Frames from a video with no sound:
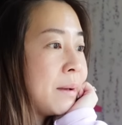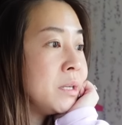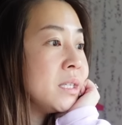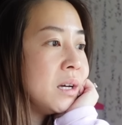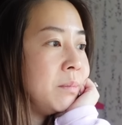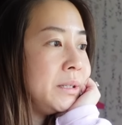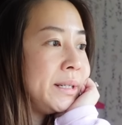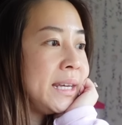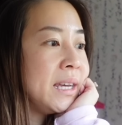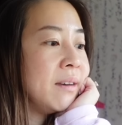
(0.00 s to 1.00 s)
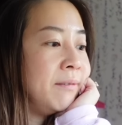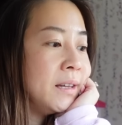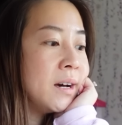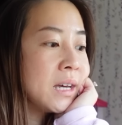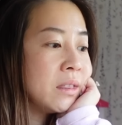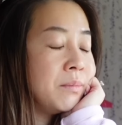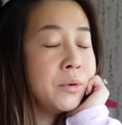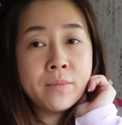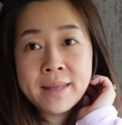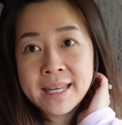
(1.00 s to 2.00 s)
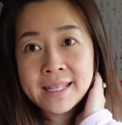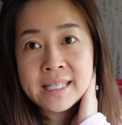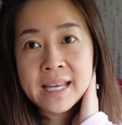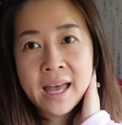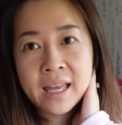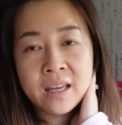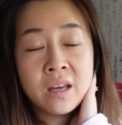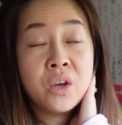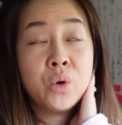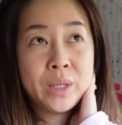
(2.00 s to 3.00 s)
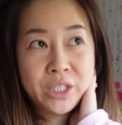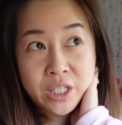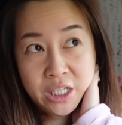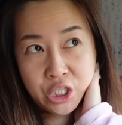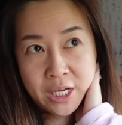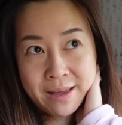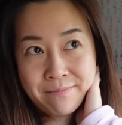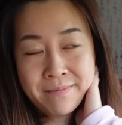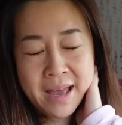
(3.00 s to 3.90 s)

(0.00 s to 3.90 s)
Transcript: I'm just uploading a vlog at the moment. I went to the gym